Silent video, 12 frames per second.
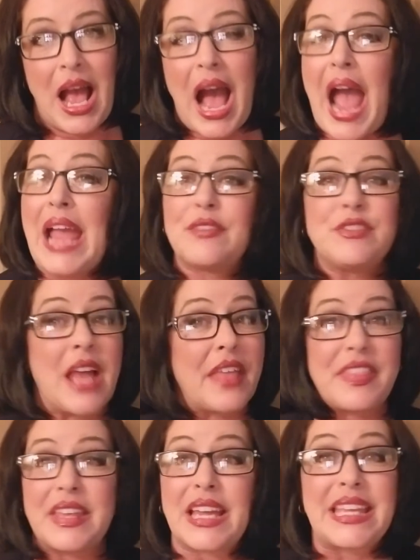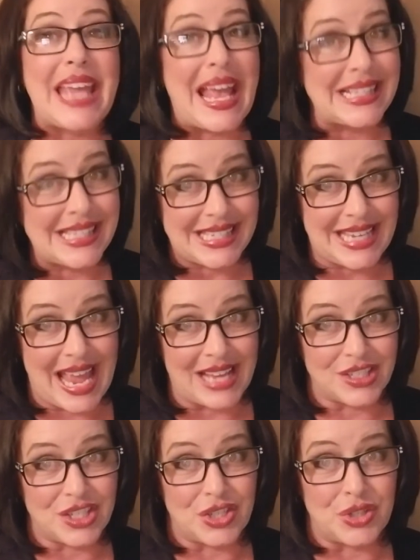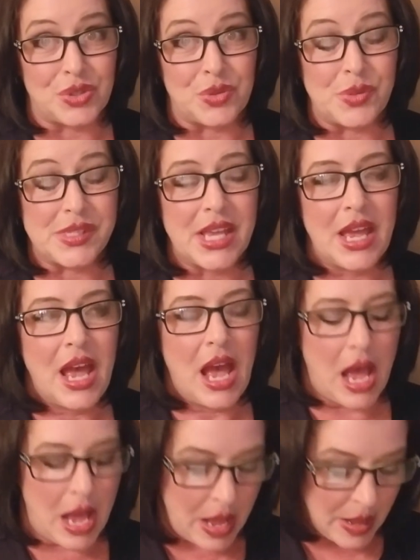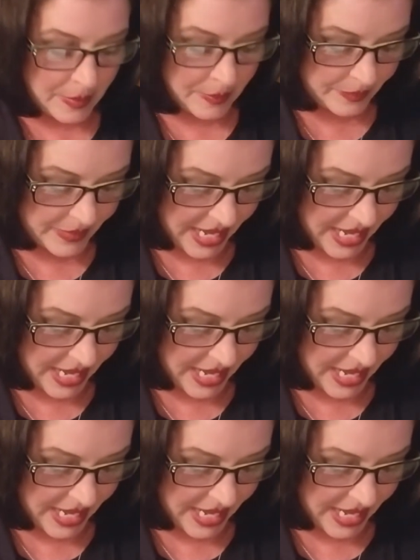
I have nothing against tattoos. And